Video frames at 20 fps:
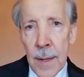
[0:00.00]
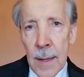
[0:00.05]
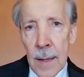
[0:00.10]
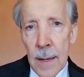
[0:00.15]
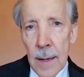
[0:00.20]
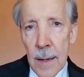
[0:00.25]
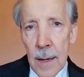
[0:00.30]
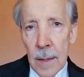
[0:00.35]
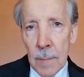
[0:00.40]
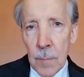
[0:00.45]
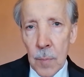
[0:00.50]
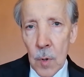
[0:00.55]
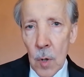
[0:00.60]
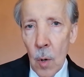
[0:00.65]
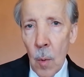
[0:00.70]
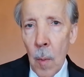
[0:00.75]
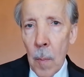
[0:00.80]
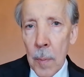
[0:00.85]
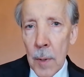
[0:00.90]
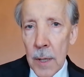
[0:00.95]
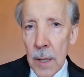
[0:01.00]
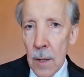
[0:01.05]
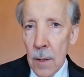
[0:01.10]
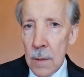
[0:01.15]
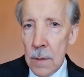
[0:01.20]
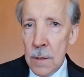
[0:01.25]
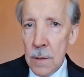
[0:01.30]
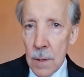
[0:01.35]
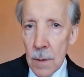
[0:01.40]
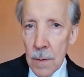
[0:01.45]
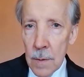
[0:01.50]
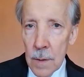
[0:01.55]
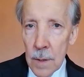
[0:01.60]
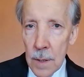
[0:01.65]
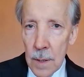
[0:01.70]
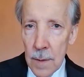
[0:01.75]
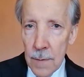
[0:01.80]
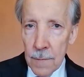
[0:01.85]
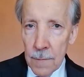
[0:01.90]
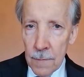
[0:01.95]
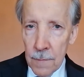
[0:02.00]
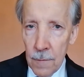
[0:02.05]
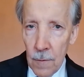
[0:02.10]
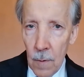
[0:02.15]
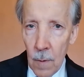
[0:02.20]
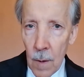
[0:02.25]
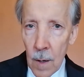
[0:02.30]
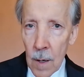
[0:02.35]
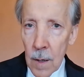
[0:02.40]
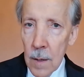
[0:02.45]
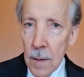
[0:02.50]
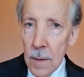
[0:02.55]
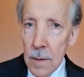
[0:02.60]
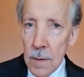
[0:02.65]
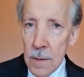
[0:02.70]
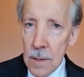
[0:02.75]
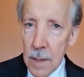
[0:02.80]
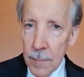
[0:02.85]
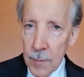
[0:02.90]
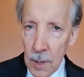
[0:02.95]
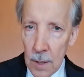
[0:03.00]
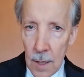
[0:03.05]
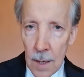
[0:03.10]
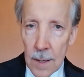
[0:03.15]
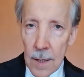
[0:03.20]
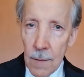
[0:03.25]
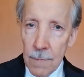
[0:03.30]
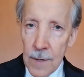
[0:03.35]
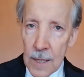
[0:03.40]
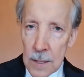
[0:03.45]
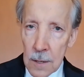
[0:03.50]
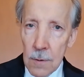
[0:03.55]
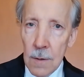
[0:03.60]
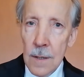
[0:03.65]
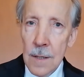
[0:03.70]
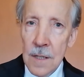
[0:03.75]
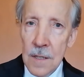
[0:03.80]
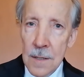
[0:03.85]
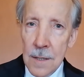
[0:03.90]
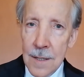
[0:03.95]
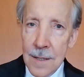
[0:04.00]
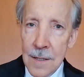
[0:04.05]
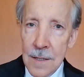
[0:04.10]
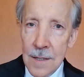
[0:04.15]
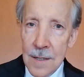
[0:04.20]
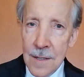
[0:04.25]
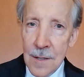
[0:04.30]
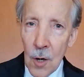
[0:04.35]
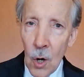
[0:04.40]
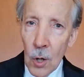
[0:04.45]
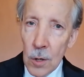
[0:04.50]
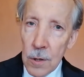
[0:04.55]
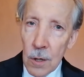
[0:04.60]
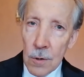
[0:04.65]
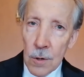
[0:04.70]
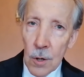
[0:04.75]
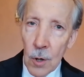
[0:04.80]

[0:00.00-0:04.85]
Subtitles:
and probably also for some cardiovascular diseases. Although the